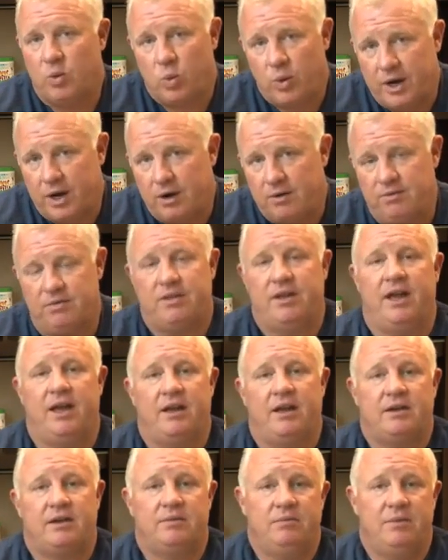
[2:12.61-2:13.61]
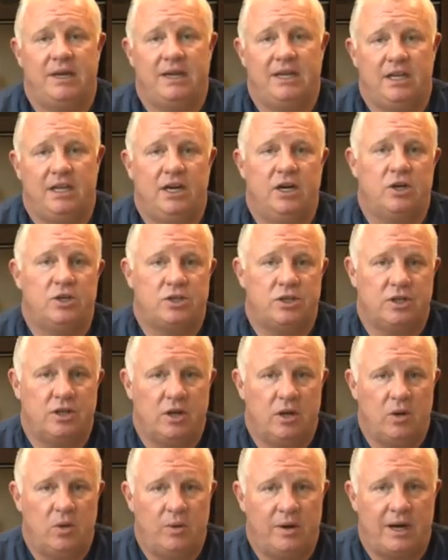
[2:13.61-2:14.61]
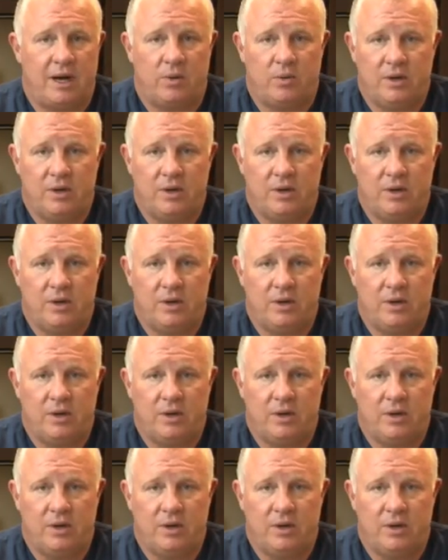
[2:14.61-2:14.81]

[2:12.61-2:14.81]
aware of that many years ago when I